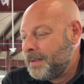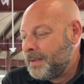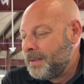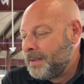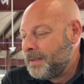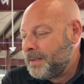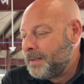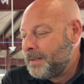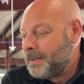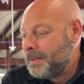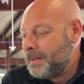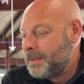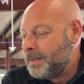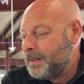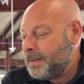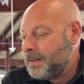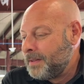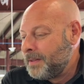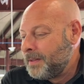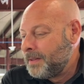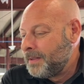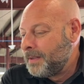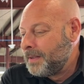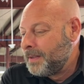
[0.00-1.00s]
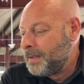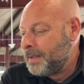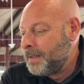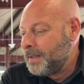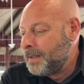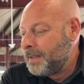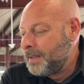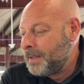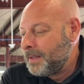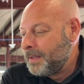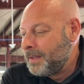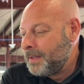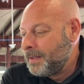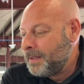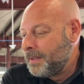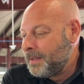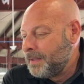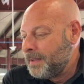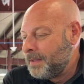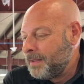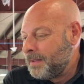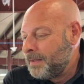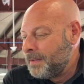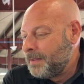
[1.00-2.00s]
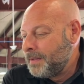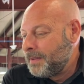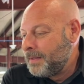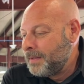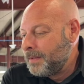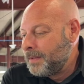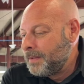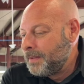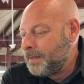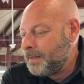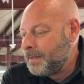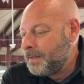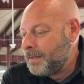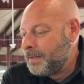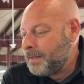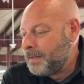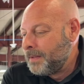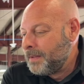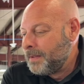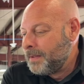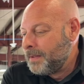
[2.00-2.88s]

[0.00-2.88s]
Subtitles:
[no speech]